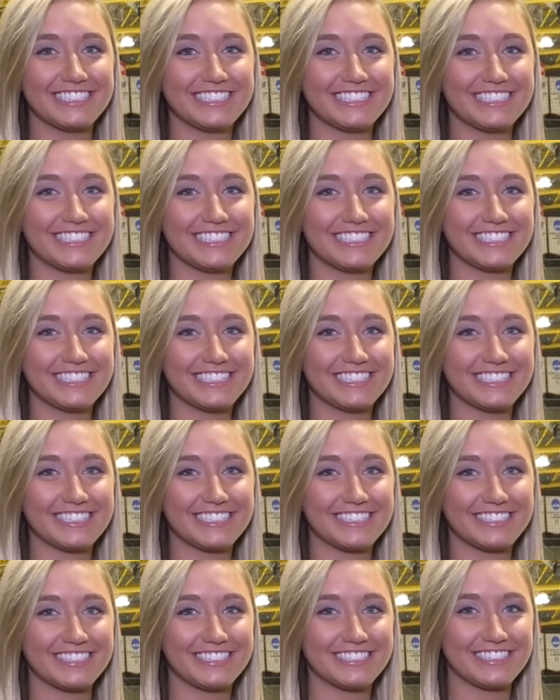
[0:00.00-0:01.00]

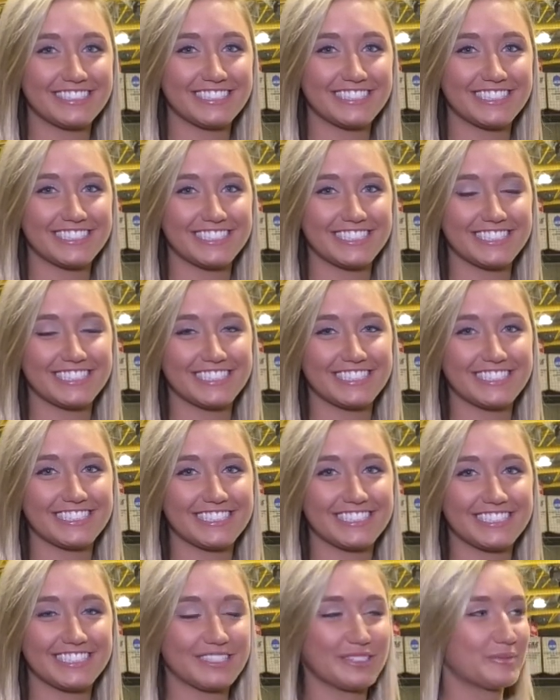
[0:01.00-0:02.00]

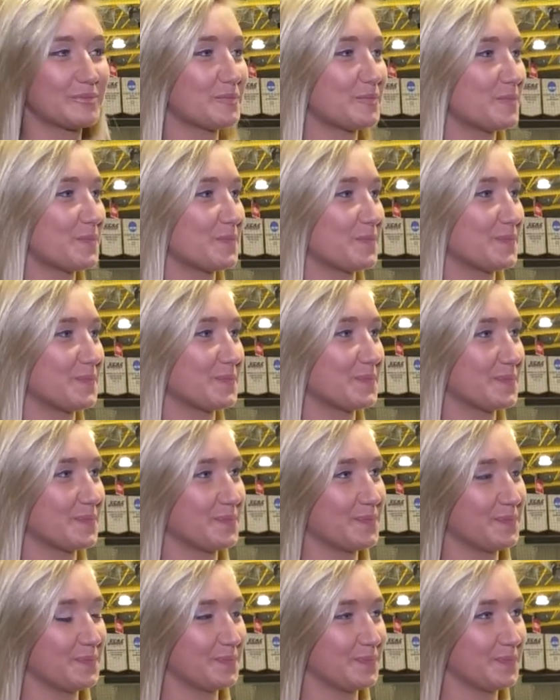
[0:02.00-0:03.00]

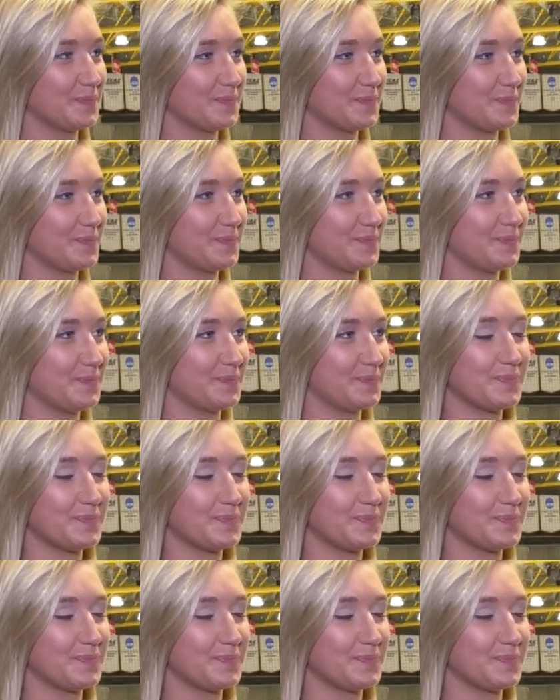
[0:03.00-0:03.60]
No words are spoken by the person on screen.